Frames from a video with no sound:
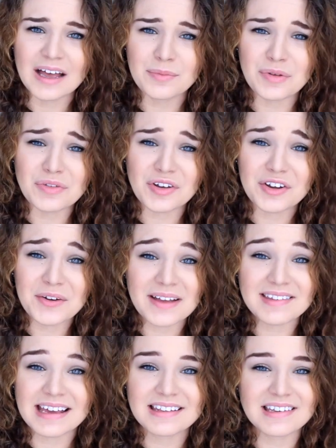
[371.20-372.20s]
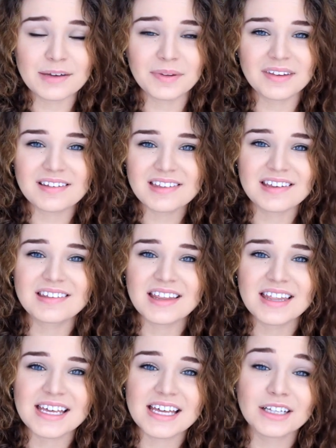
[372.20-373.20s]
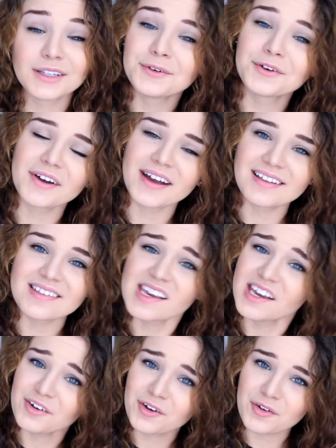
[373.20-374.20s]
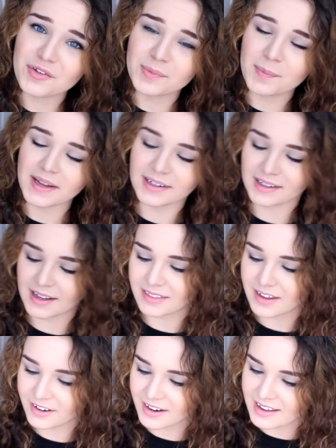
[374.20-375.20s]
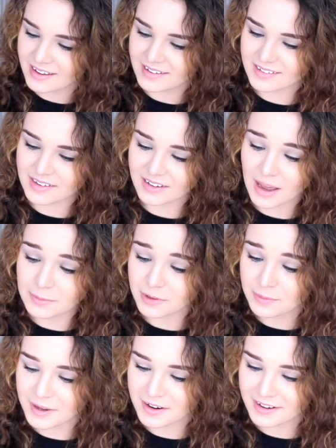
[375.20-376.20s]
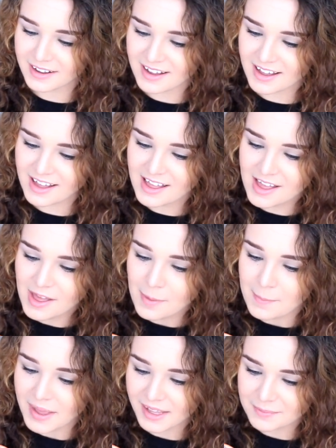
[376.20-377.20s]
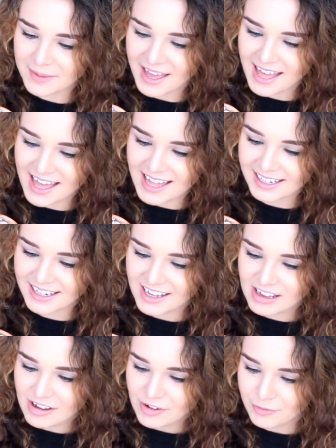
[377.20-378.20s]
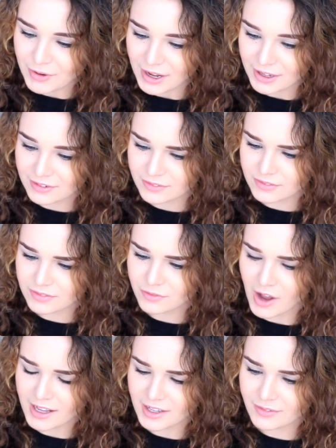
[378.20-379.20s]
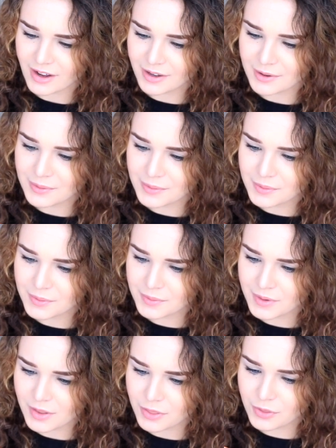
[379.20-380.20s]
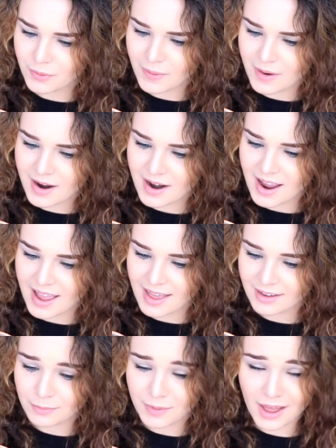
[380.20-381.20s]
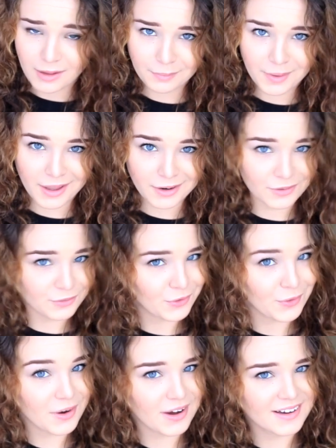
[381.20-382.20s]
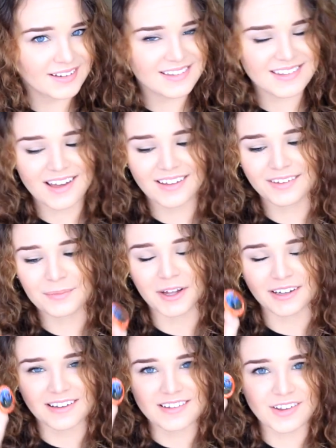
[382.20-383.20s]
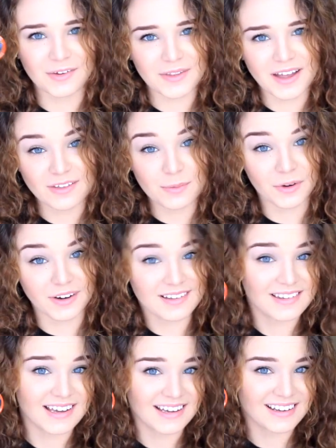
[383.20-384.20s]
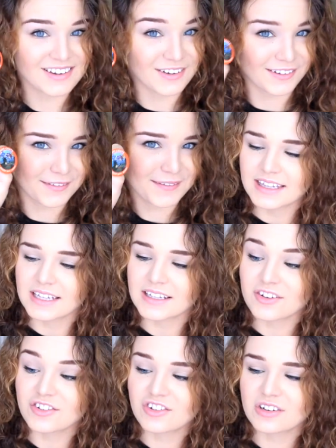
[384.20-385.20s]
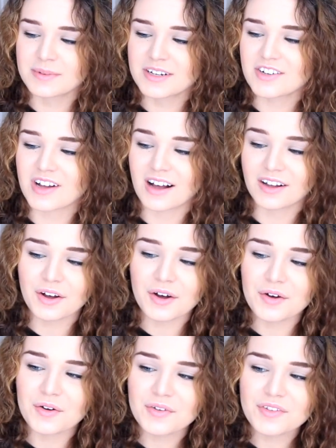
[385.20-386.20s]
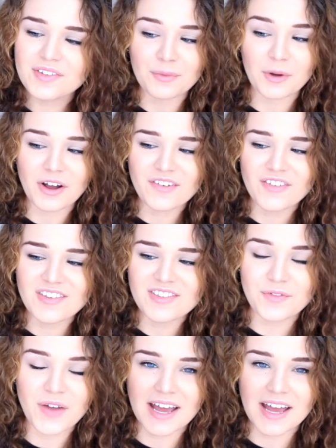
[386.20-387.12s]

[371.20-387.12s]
I'm so sorry you guys can't see it, but this is the Loot Crate's Heroes button. There is Captain America, Mega Man, Rocket Raccoon, Thor, and Batman, of course, on the button, so that's pretty sick too. Then there's Chimichangas, the breakfast of